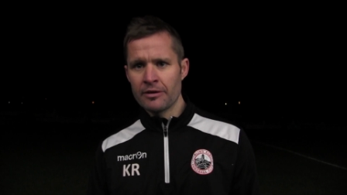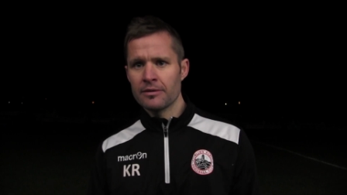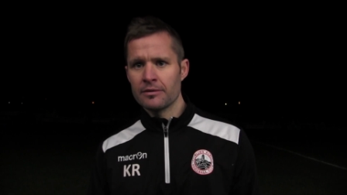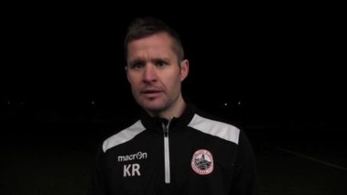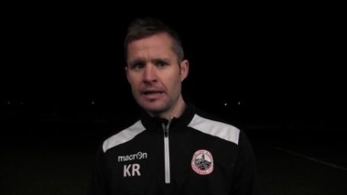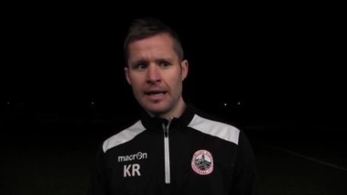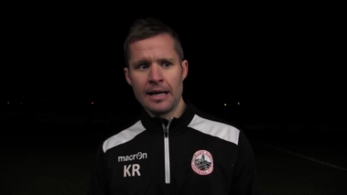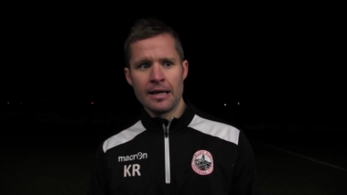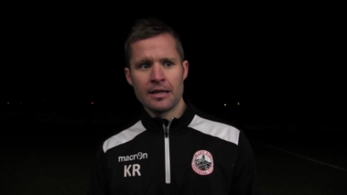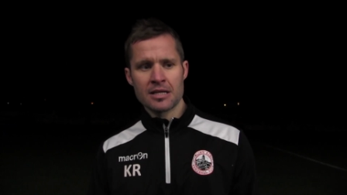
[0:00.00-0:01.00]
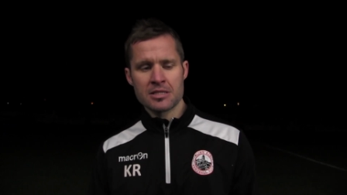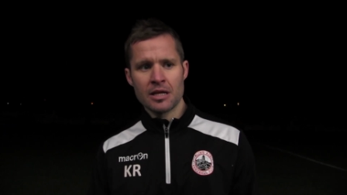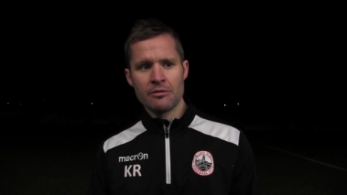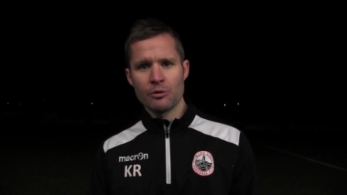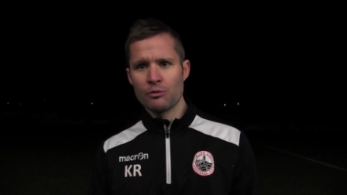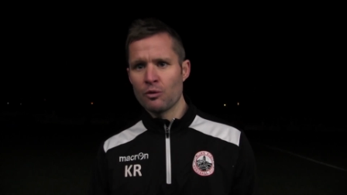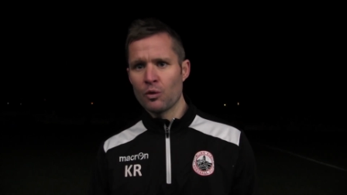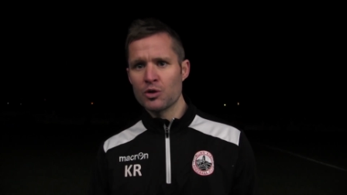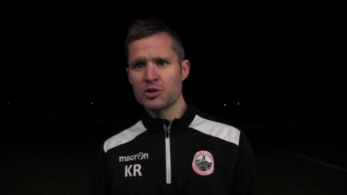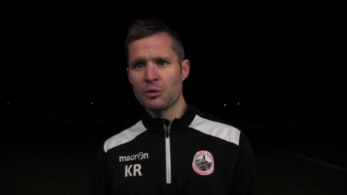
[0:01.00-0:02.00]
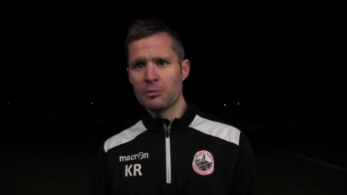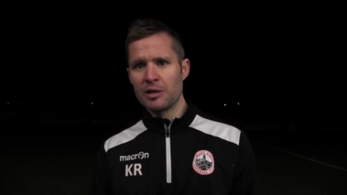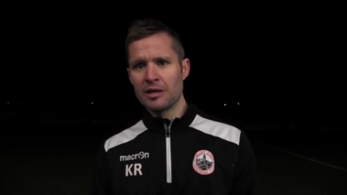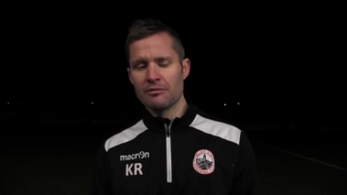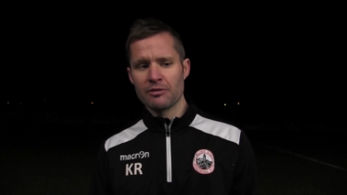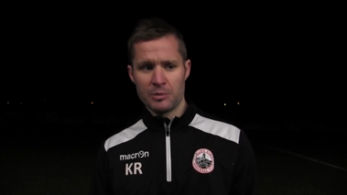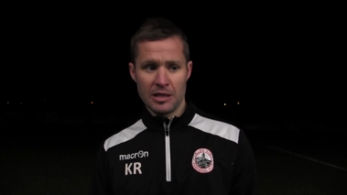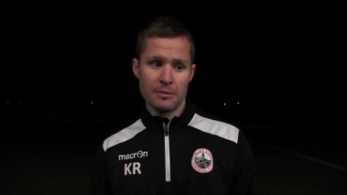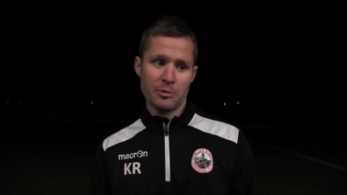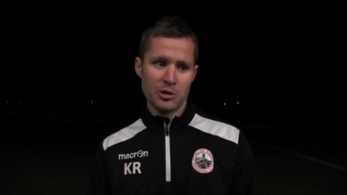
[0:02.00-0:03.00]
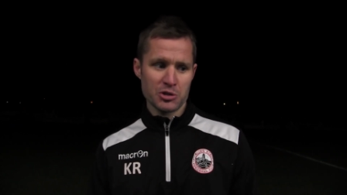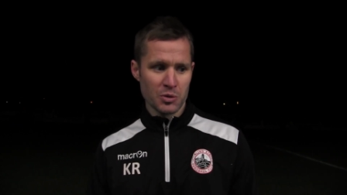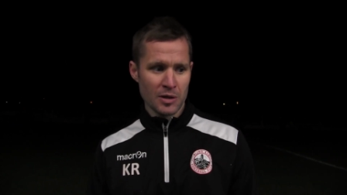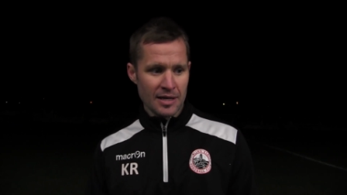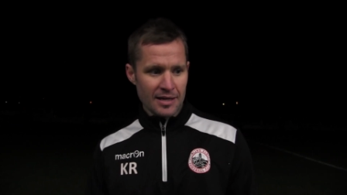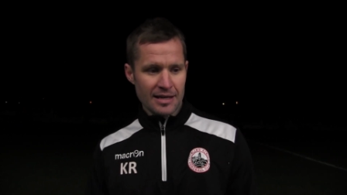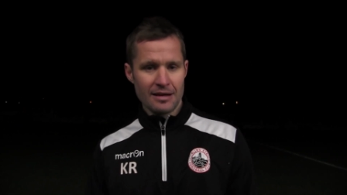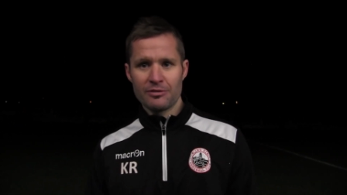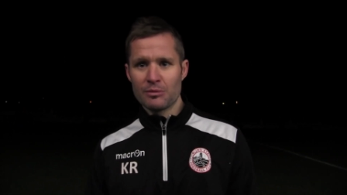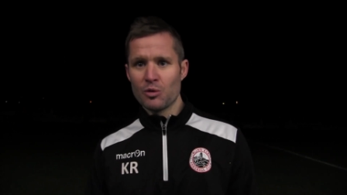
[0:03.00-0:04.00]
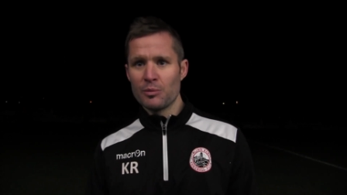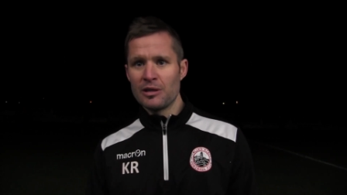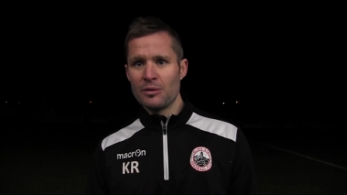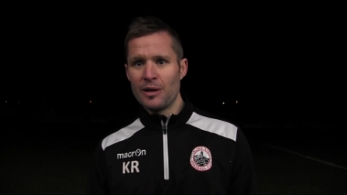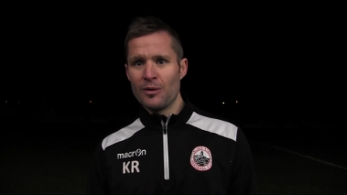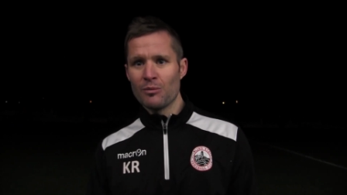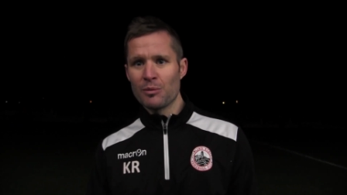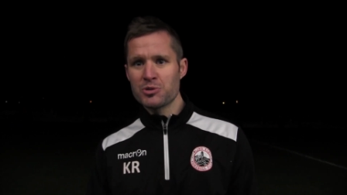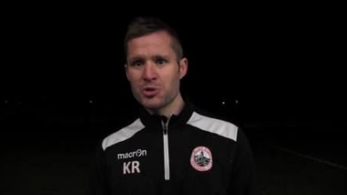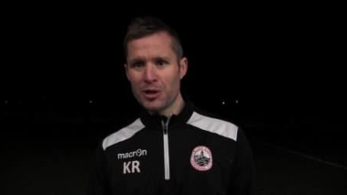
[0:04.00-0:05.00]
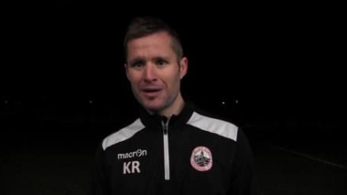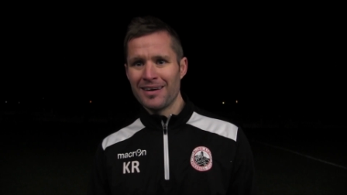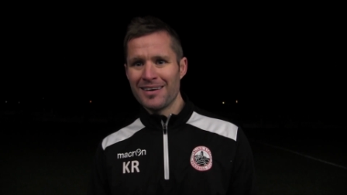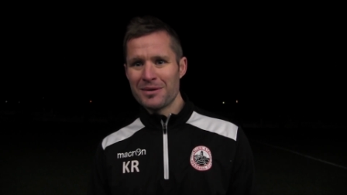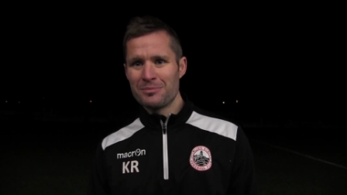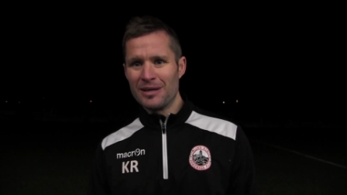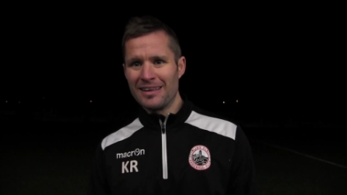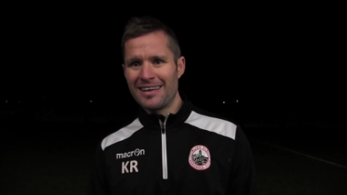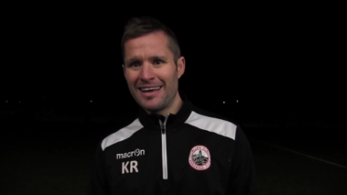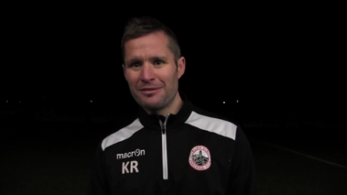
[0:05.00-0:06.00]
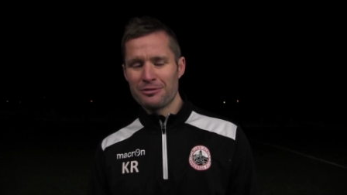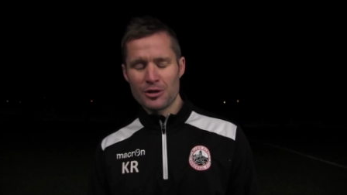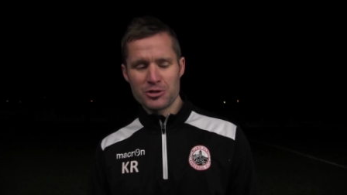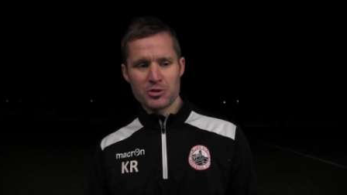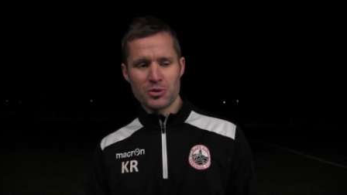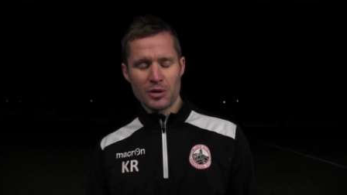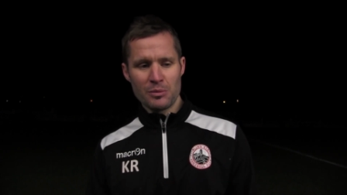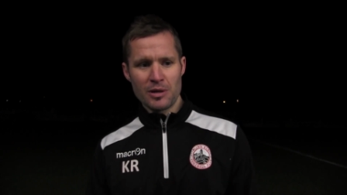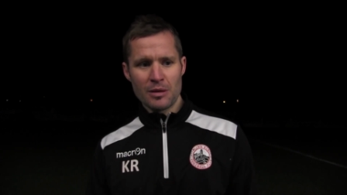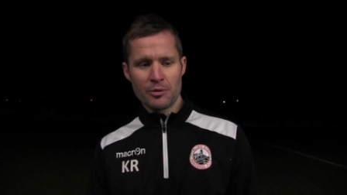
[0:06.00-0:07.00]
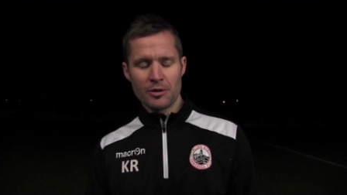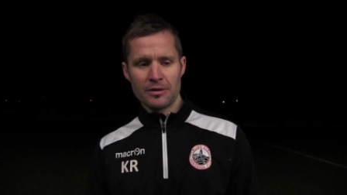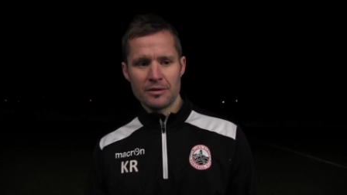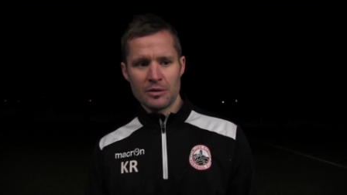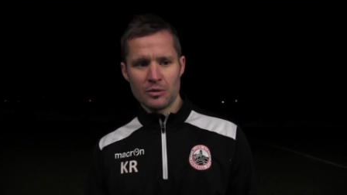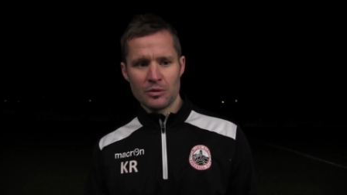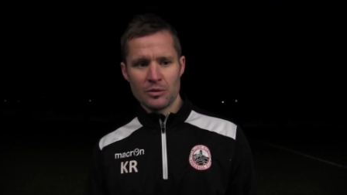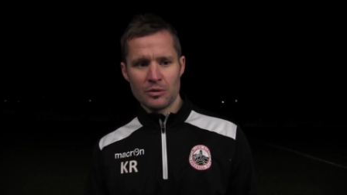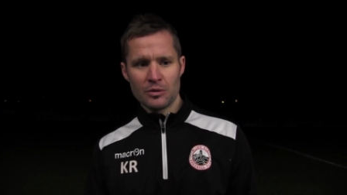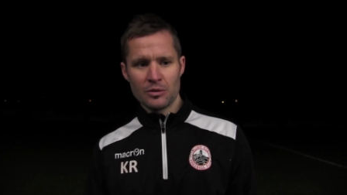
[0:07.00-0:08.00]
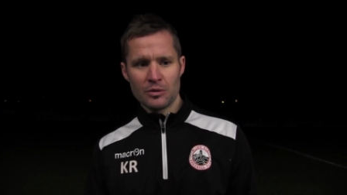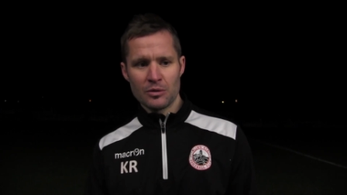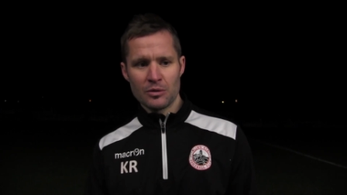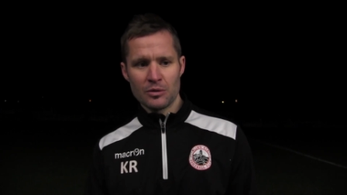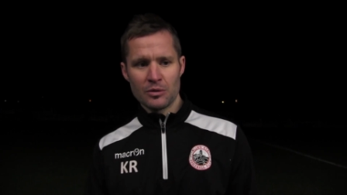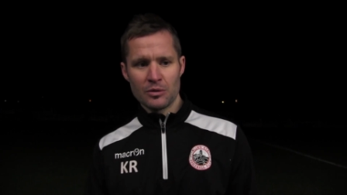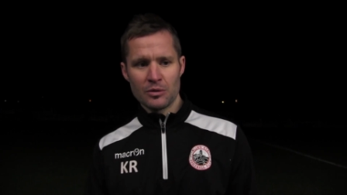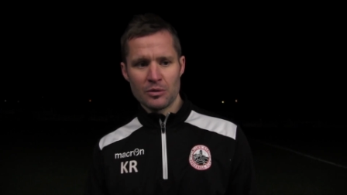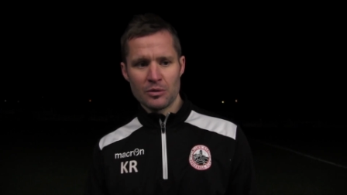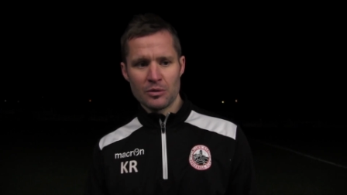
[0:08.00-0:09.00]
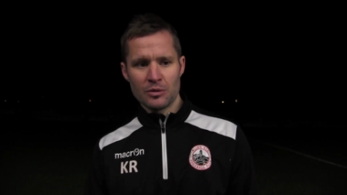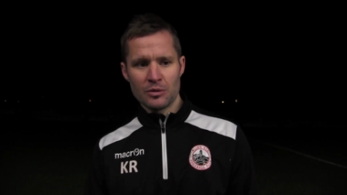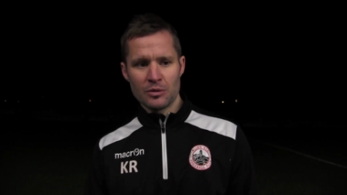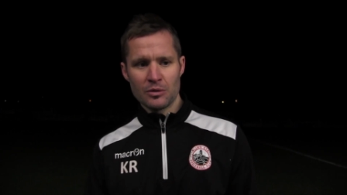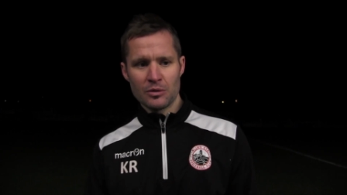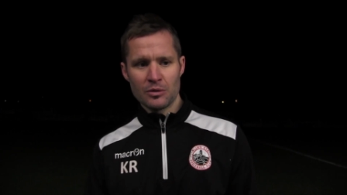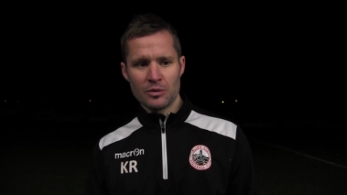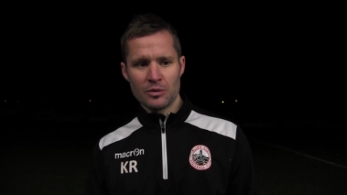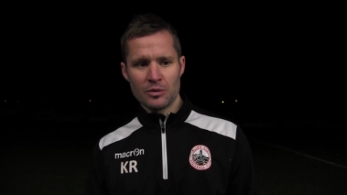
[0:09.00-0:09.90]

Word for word: And, uh, and as I say, full focus now on Brechin for me. The boys will have their moment on the way home, I'm sure but uh, for us it's going to be about you know preparing for, for the game next week.